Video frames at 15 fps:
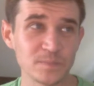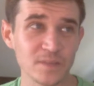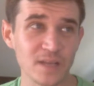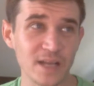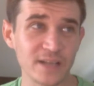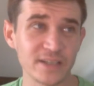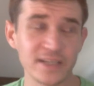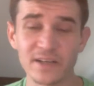
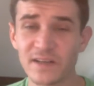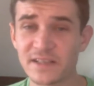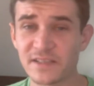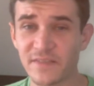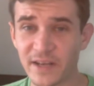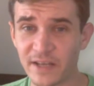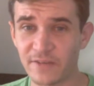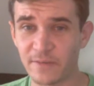I could care less
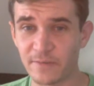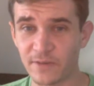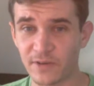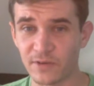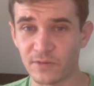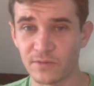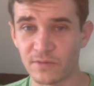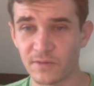if any of them
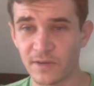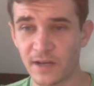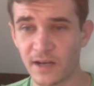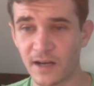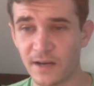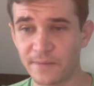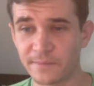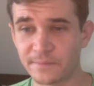do.
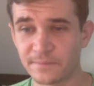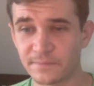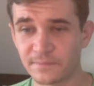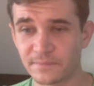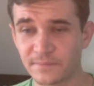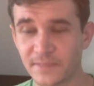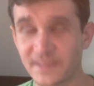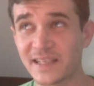
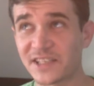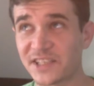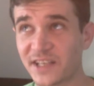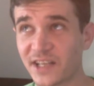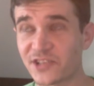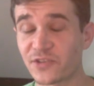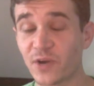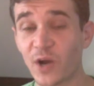That's
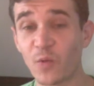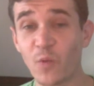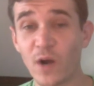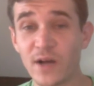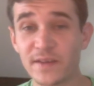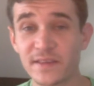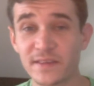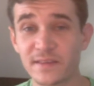actually not true. I
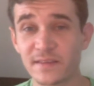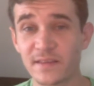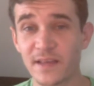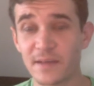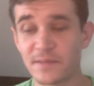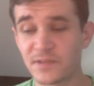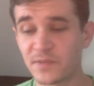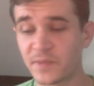want
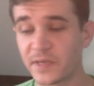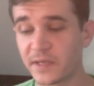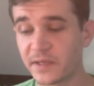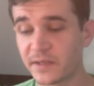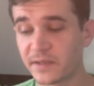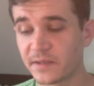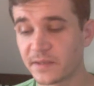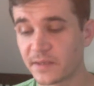them to
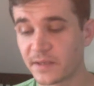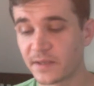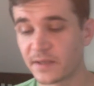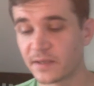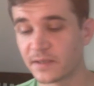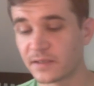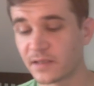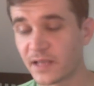be
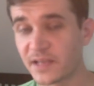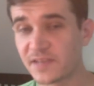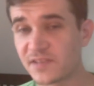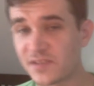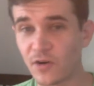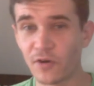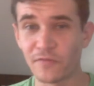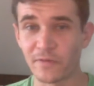
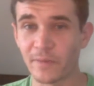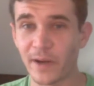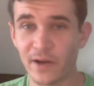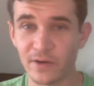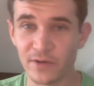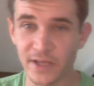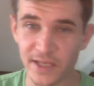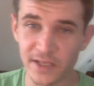less so for my
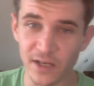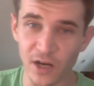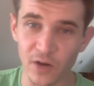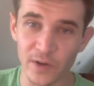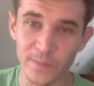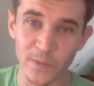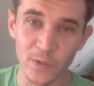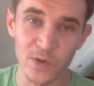own
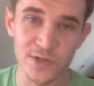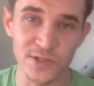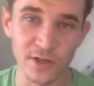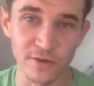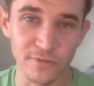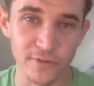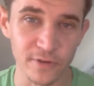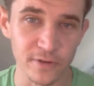ego and more
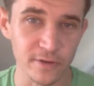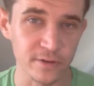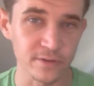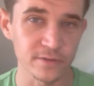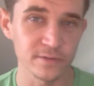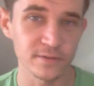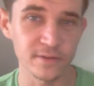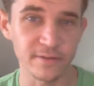so for
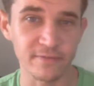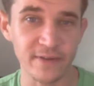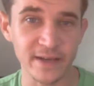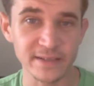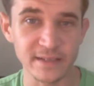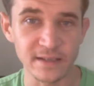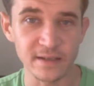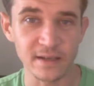the
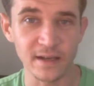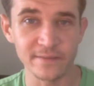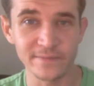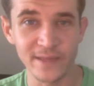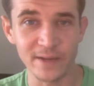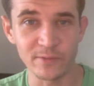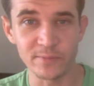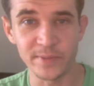fact that
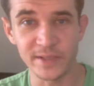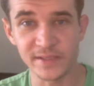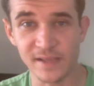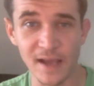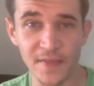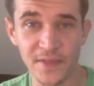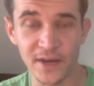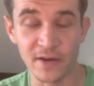that would be a
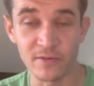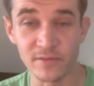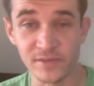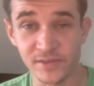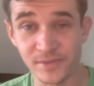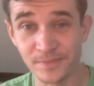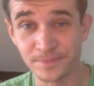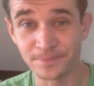sign that I was